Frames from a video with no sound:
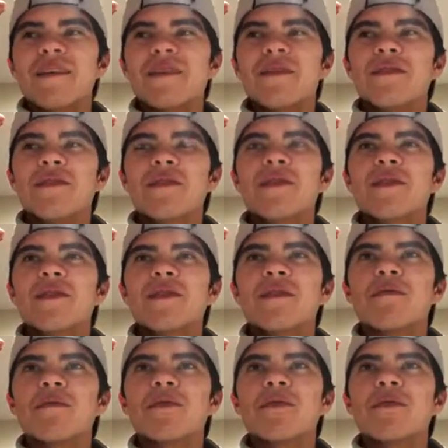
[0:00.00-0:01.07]

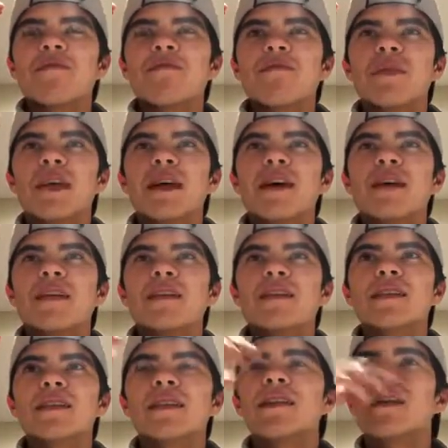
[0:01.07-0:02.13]
vulnerable
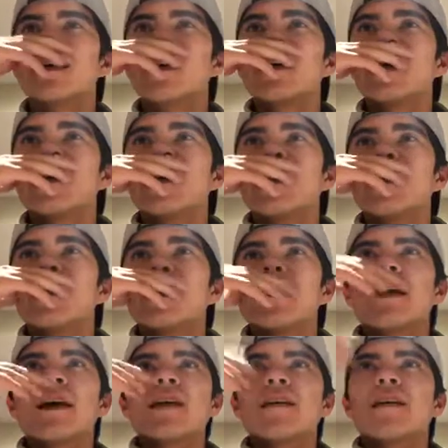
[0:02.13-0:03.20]
because
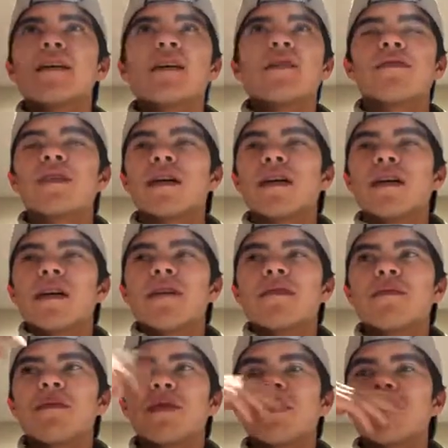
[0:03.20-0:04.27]
if they
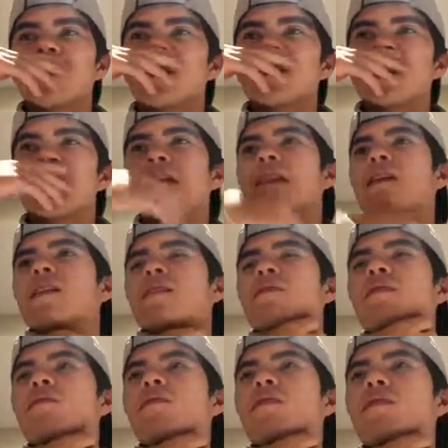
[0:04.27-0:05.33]
have more diversity, I thought they
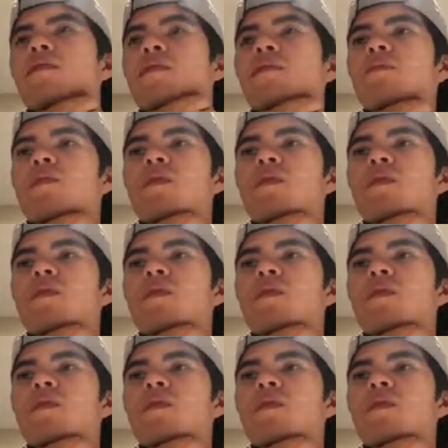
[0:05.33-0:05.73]
were more